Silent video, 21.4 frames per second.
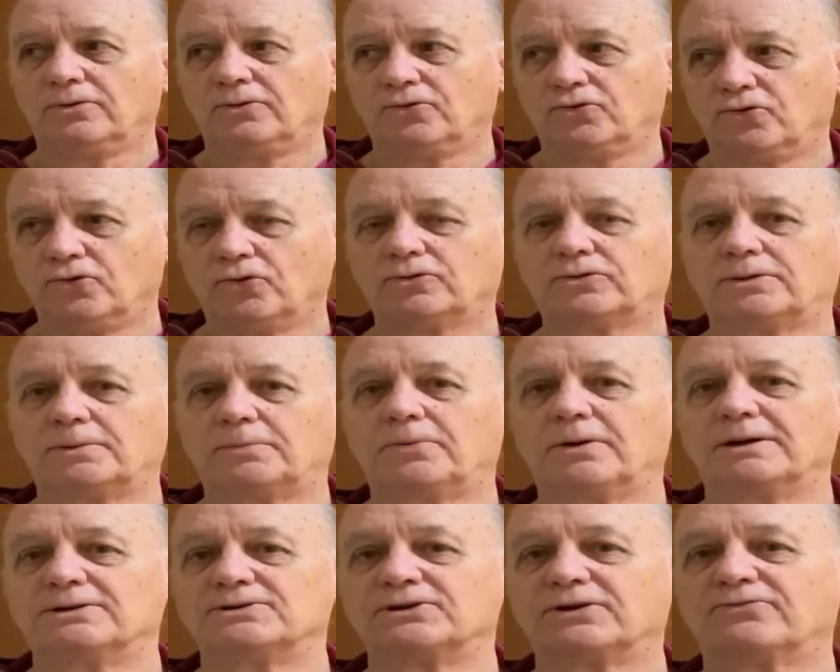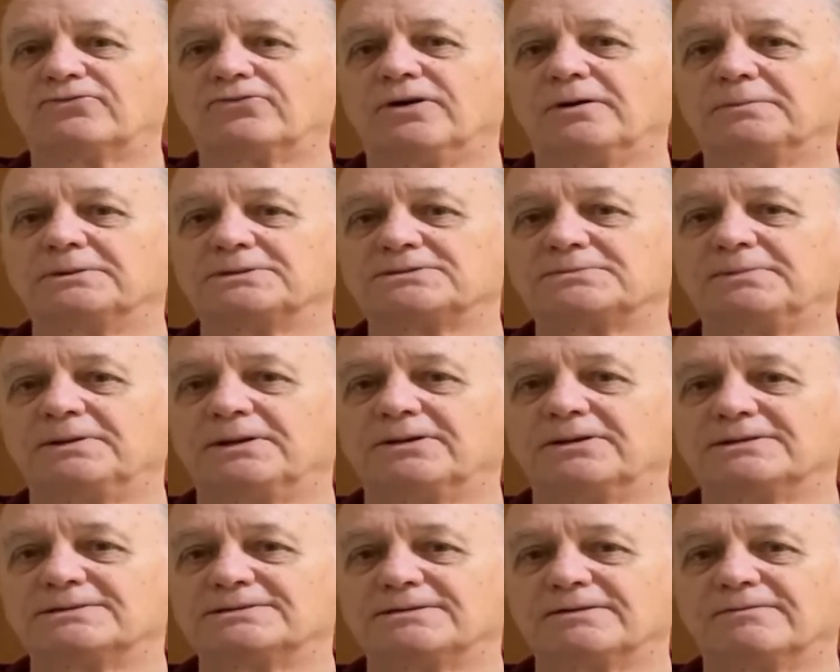took the project from us
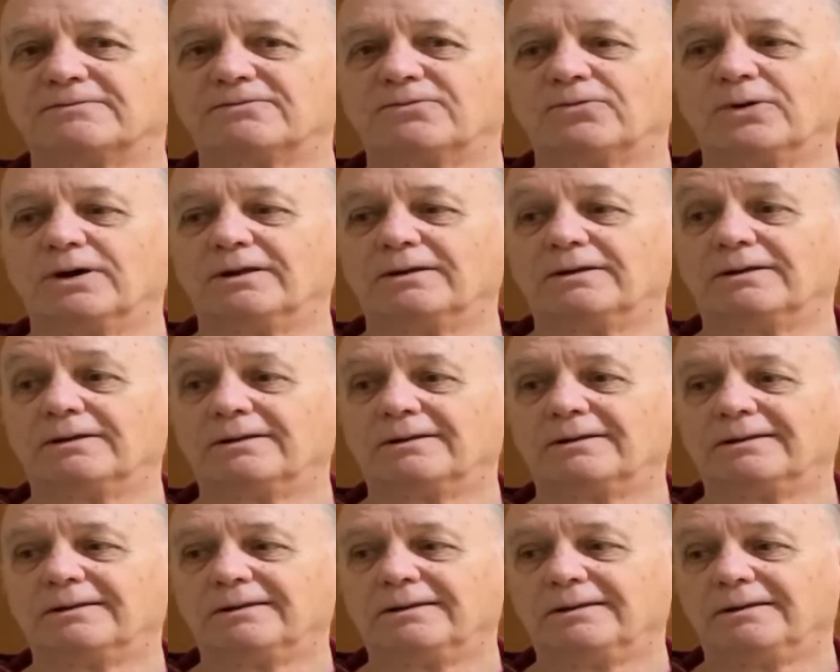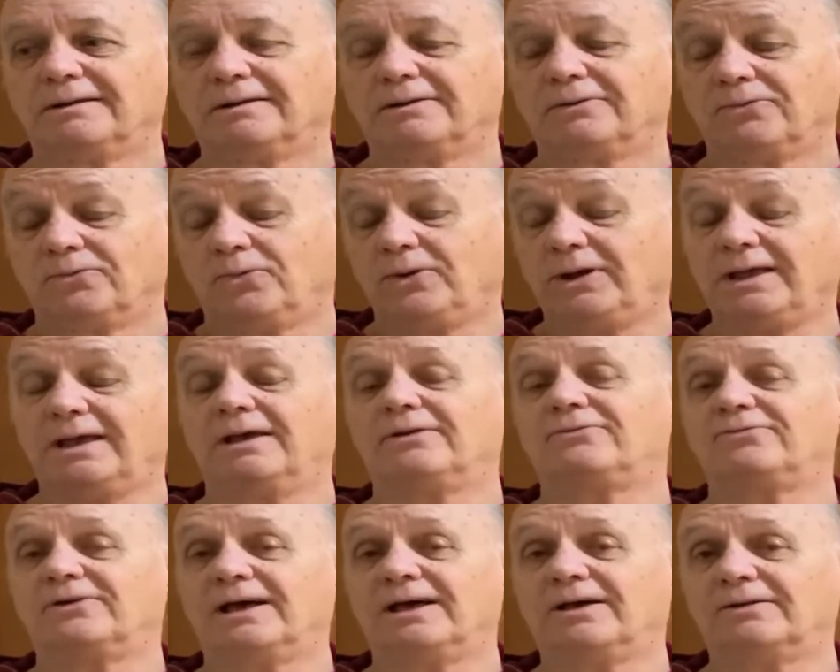because of what we
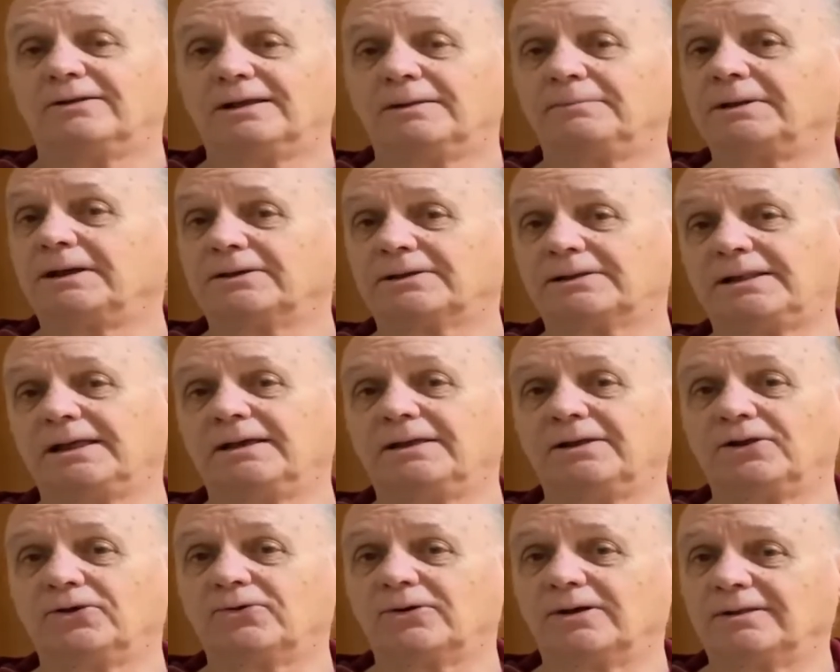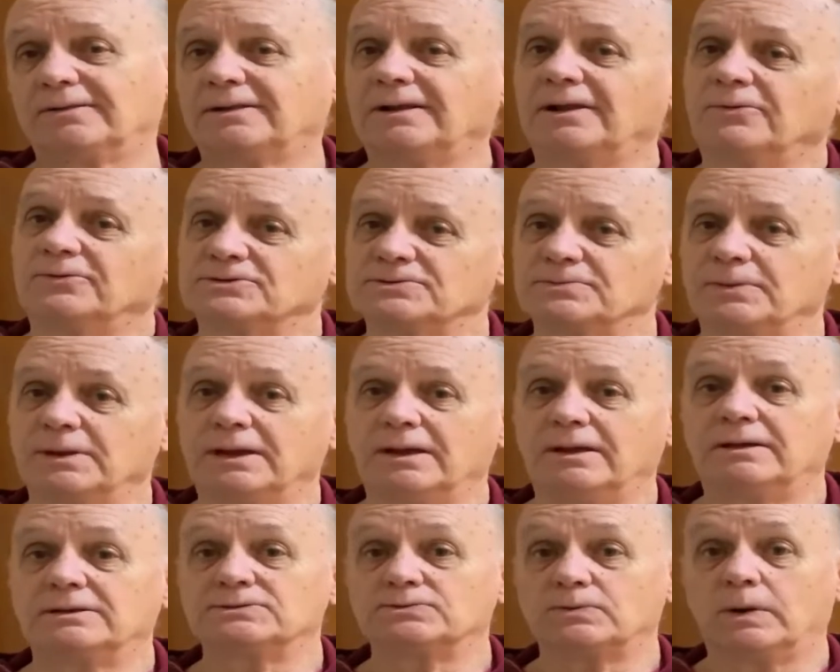had found. I'm not taking the credit that it was me,
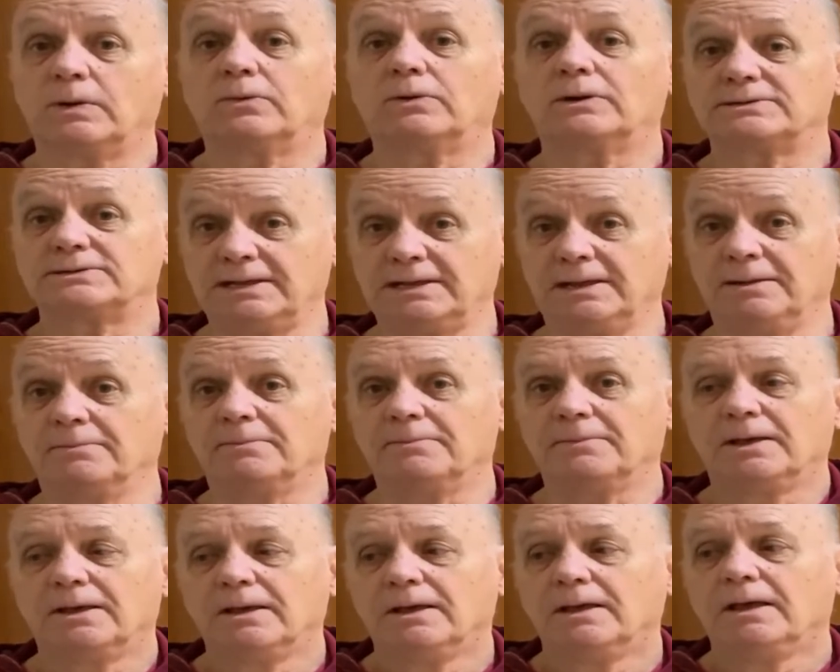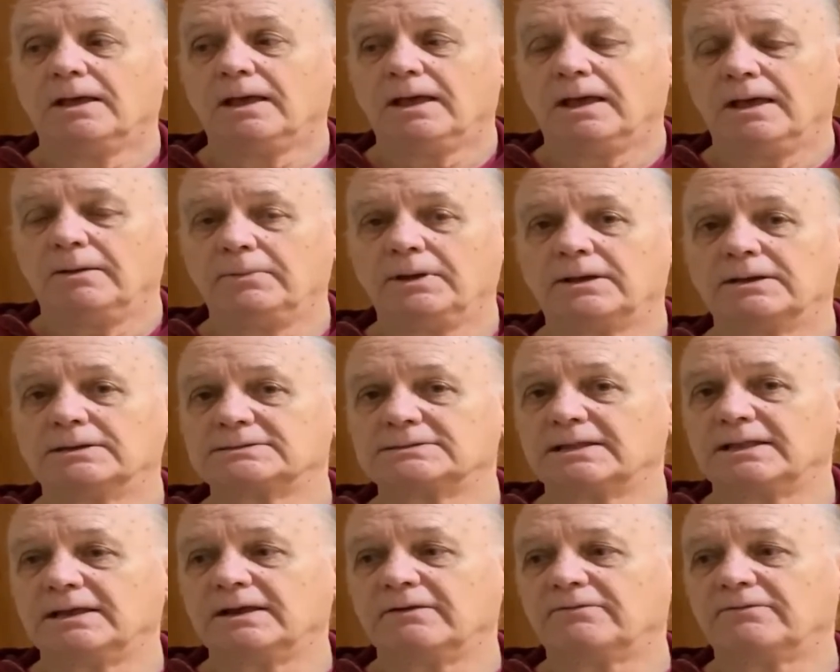because we were a team. And because of the